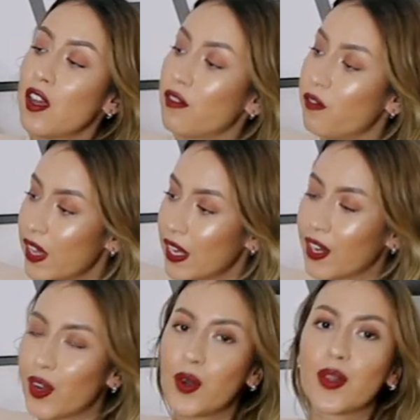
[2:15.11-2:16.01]

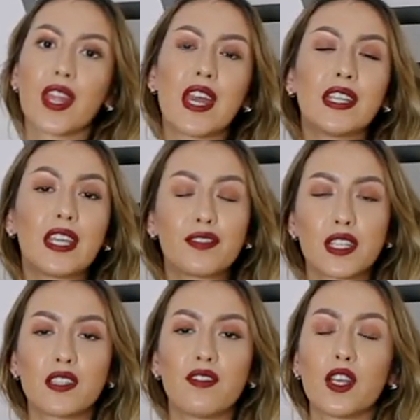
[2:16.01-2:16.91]
video then give
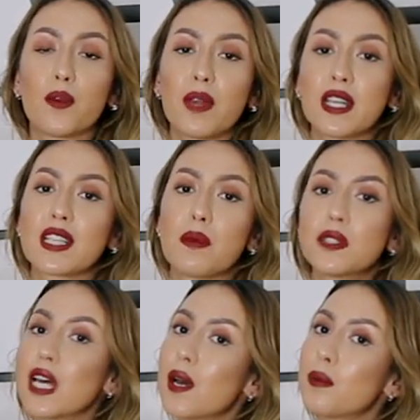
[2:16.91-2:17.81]
this video a big
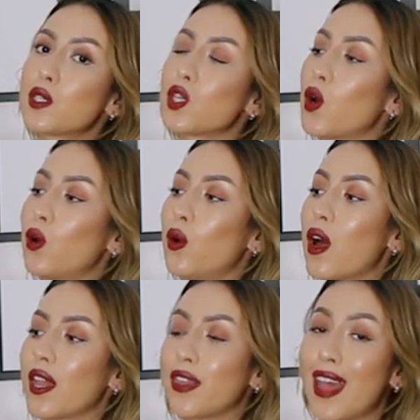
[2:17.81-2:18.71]
thumbs up
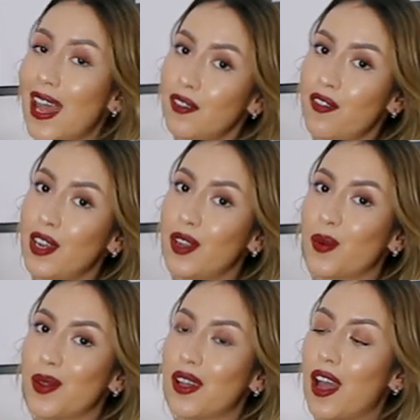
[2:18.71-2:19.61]
so that
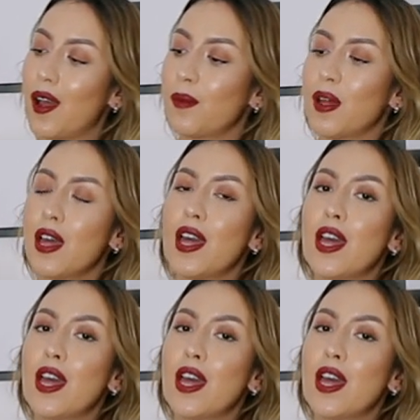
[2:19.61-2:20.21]
video will come